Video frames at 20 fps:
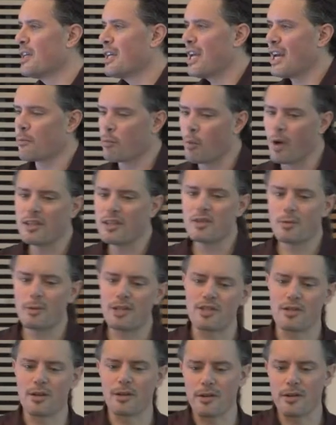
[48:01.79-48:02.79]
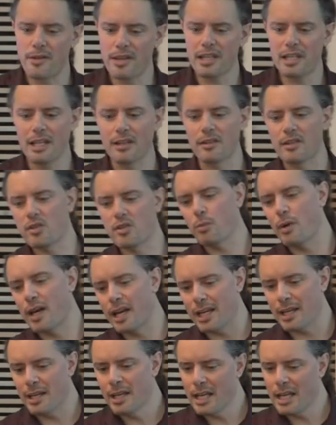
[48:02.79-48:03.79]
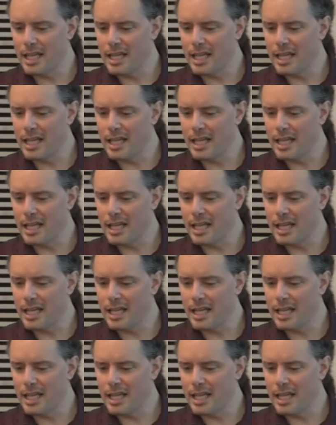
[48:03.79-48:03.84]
And once we start thinking this way,